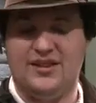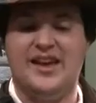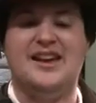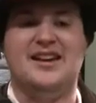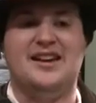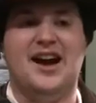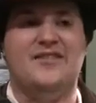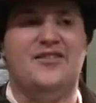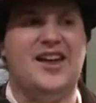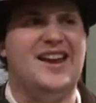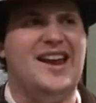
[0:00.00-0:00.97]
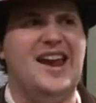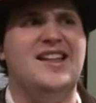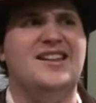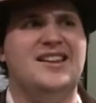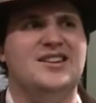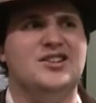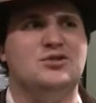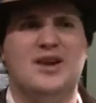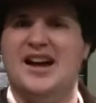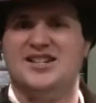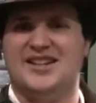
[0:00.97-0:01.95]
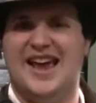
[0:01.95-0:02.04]
Thank God for that alien
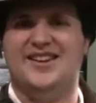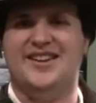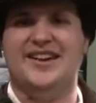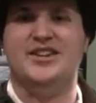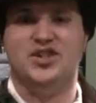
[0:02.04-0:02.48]
crash landing